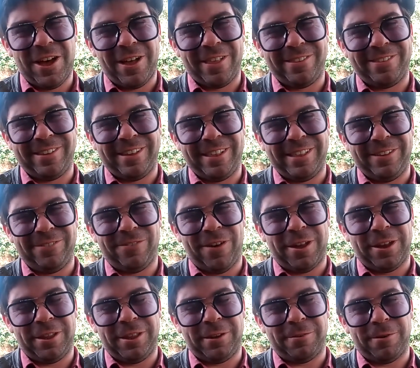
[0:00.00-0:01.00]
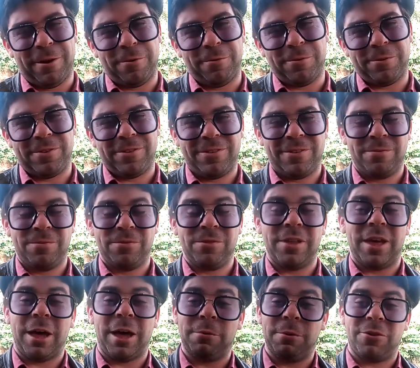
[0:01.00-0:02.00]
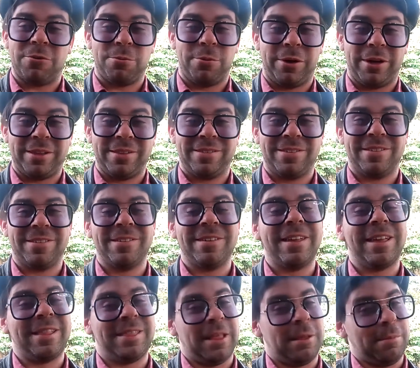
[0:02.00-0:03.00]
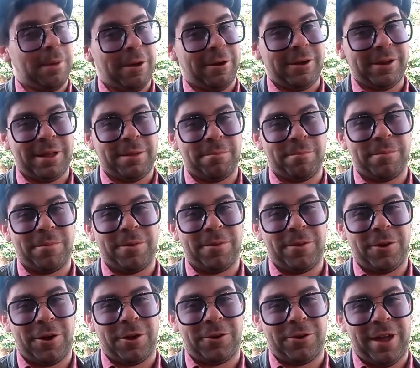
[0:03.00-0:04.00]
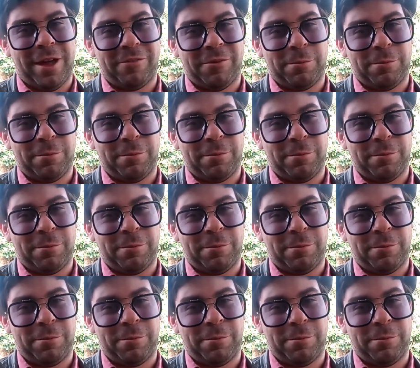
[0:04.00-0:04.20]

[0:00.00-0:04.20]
until he finally croaked, at which point they buried him under heavy